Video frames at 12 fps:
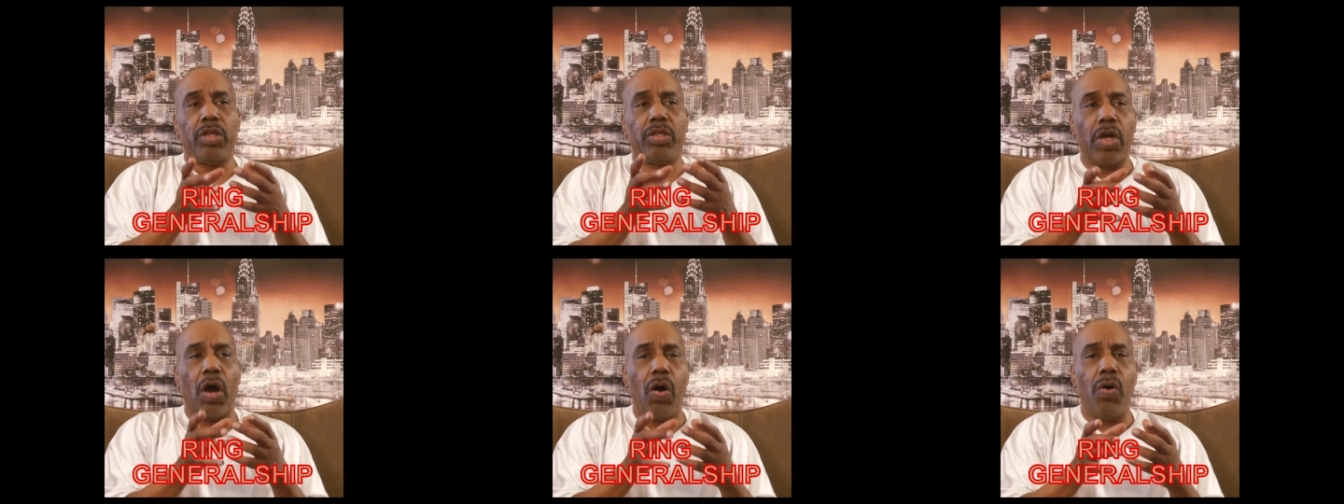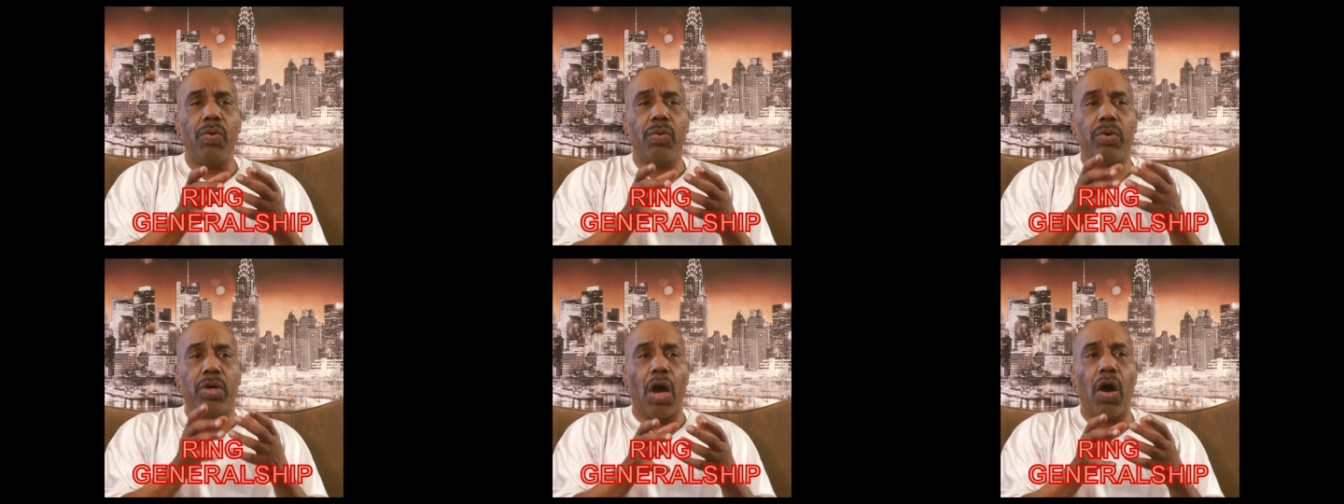don't
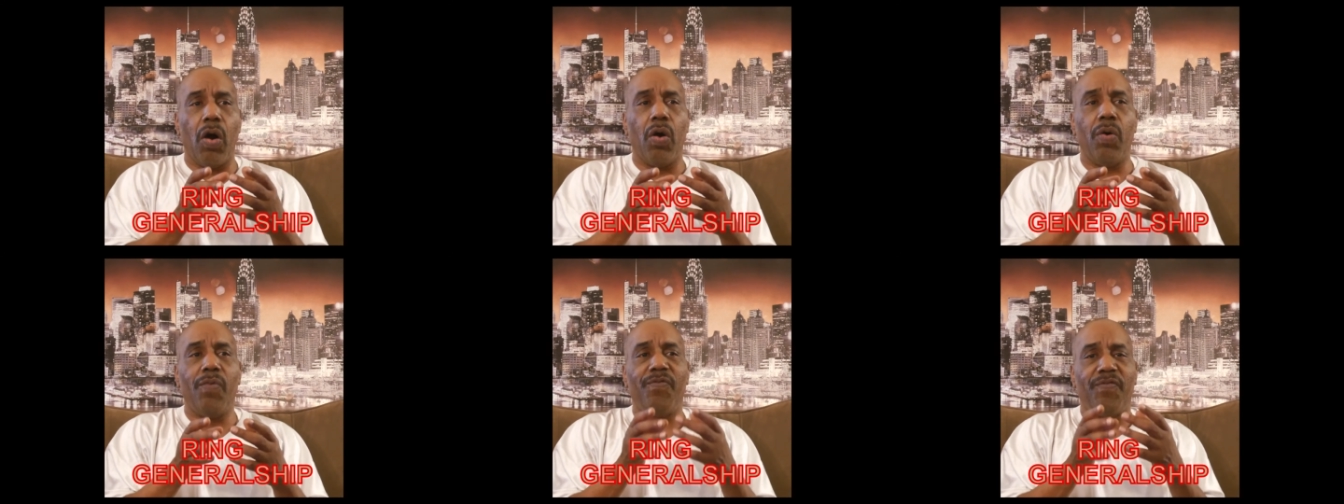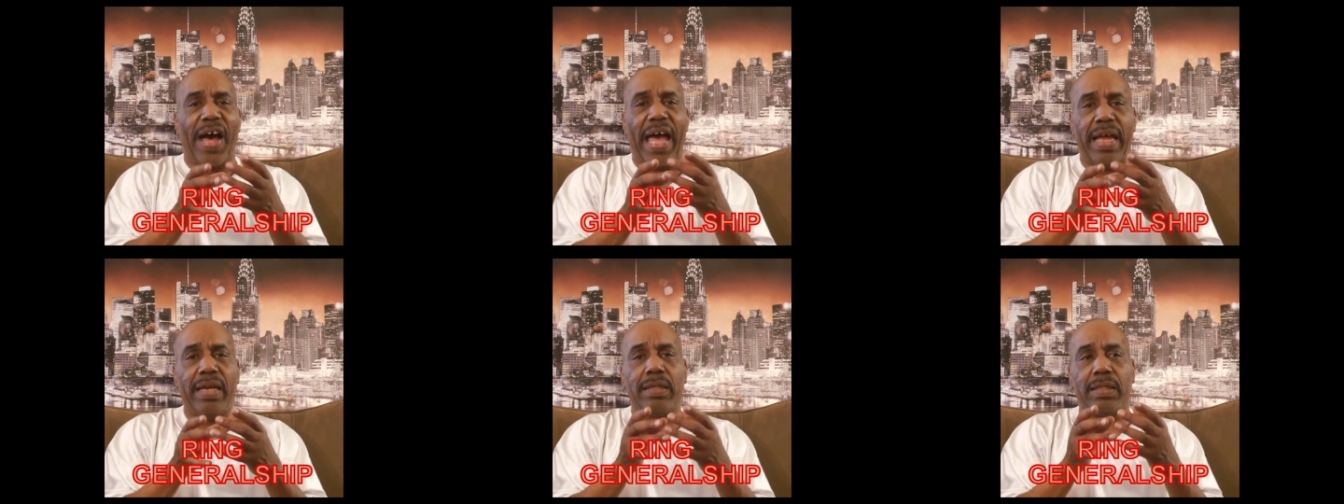go
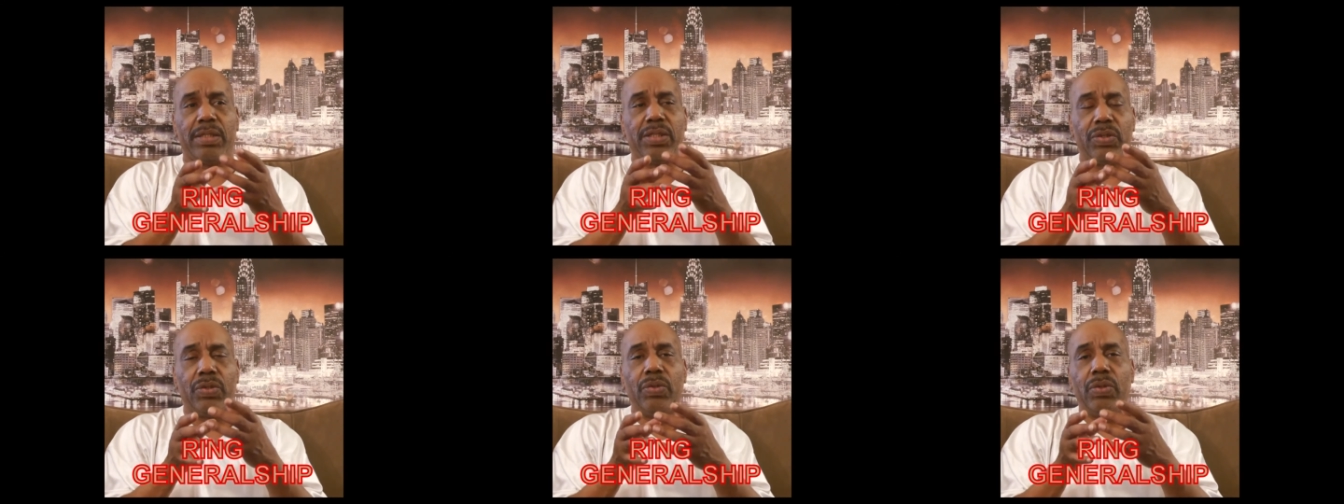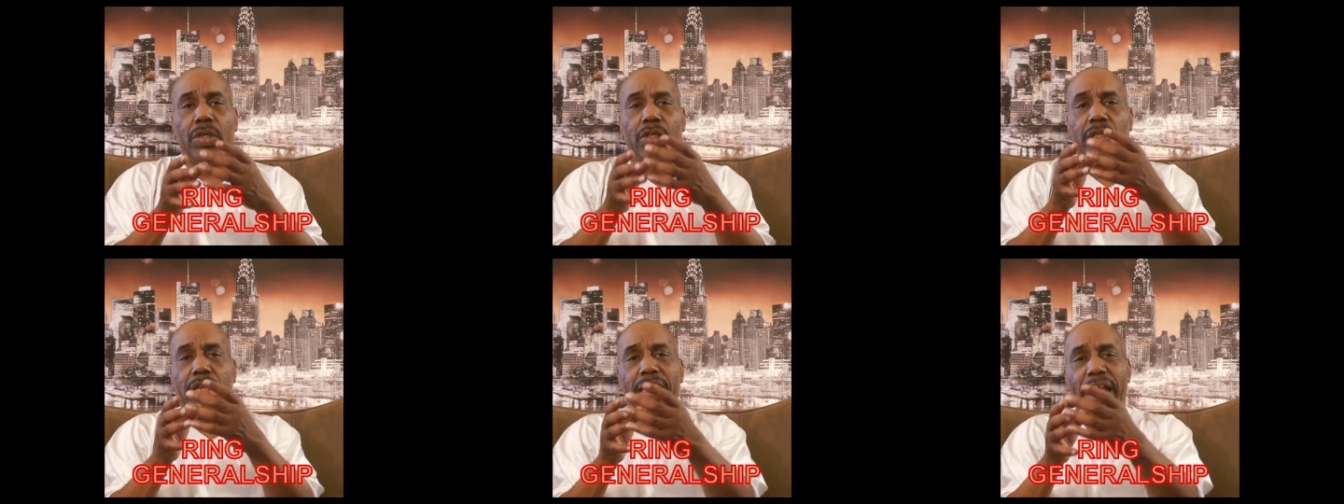fight to
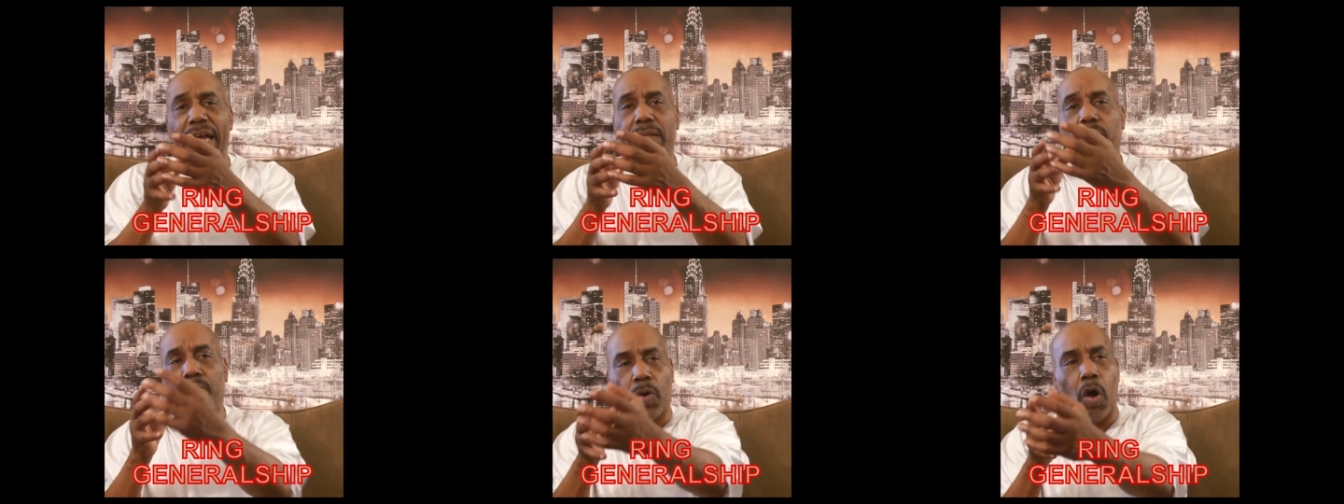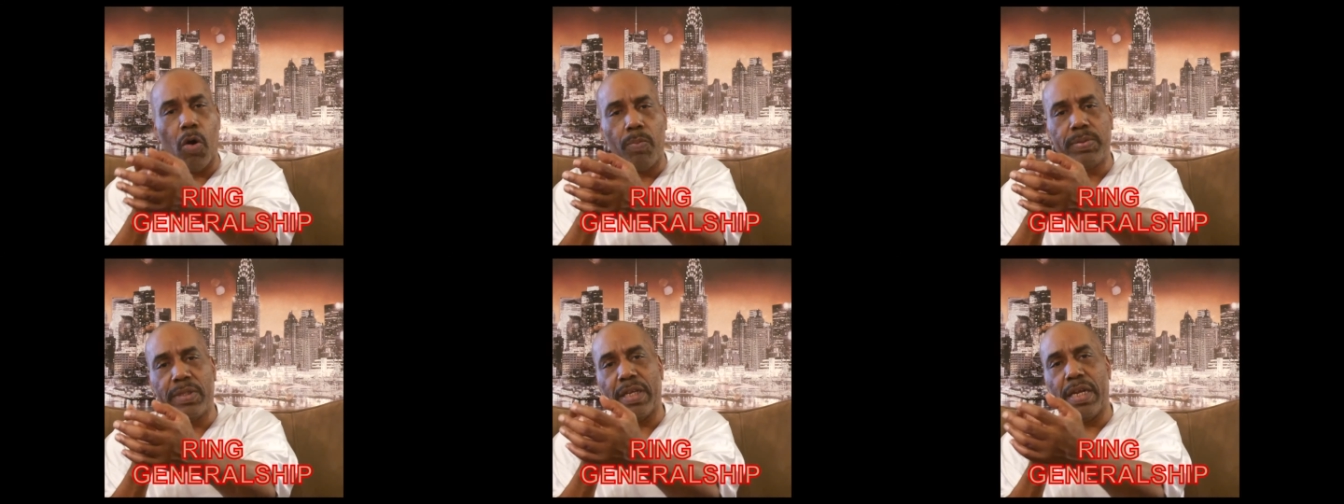the next
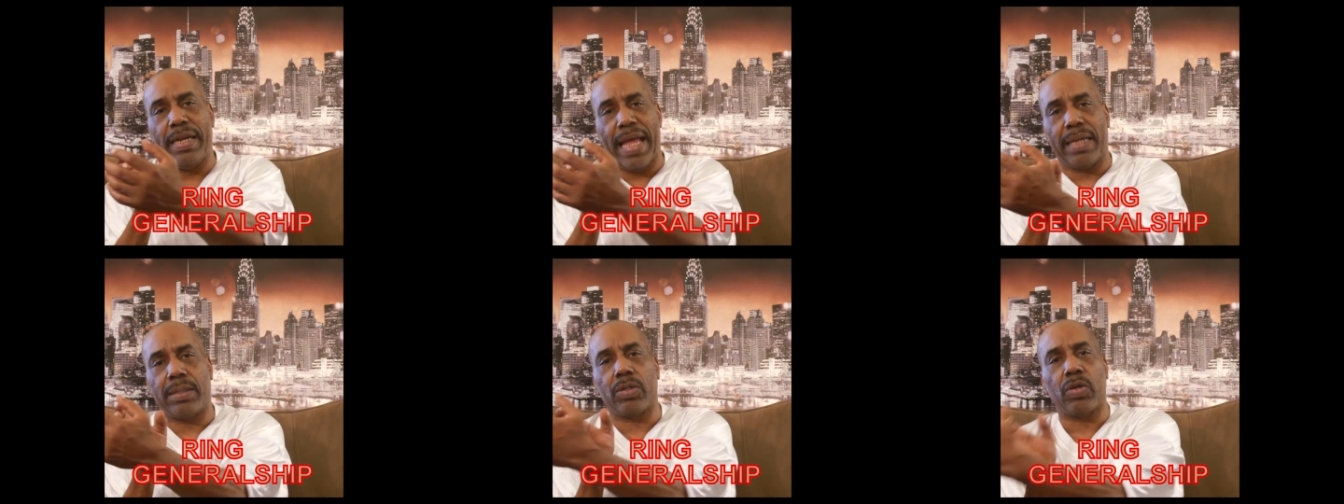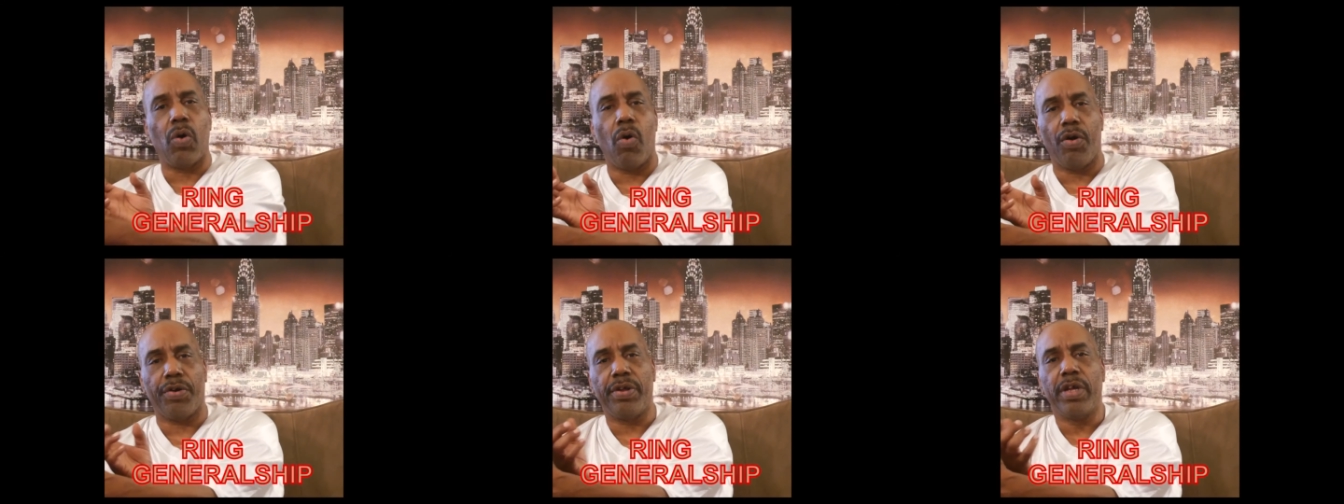rope, to the next
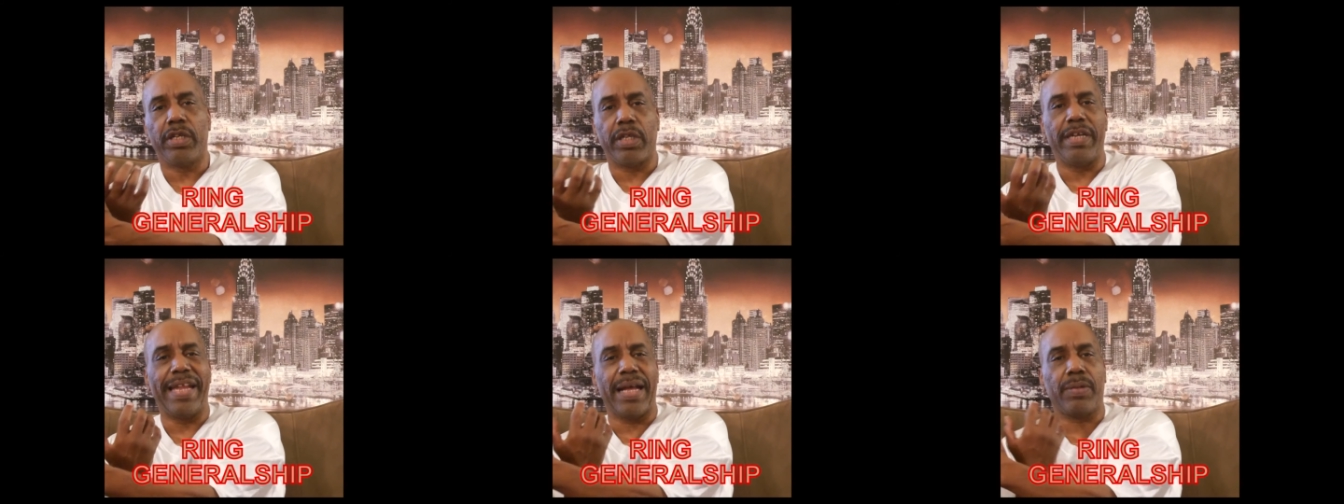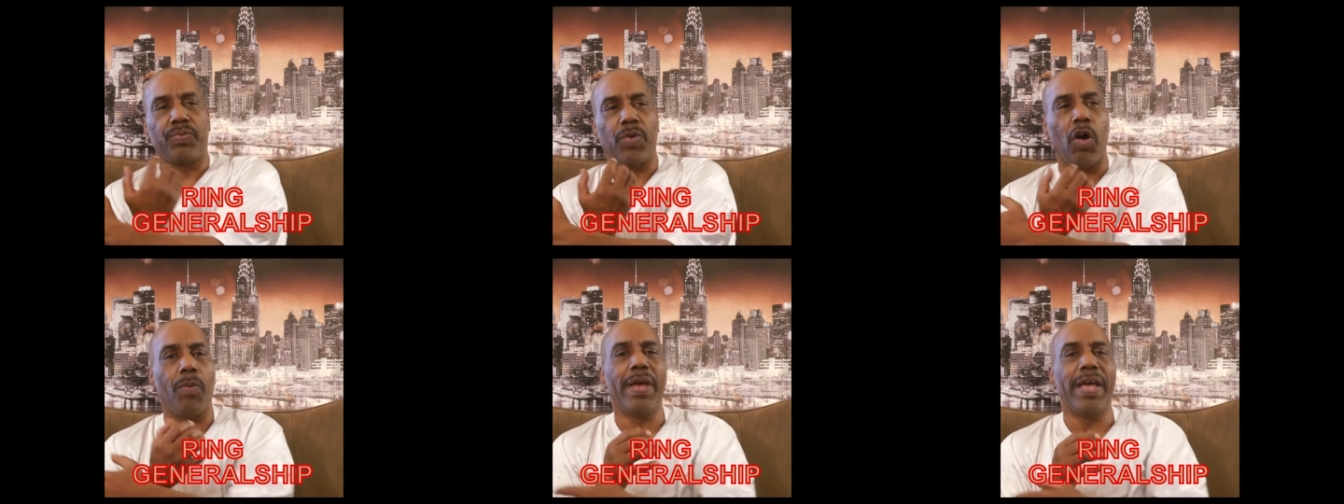corner, the next rope.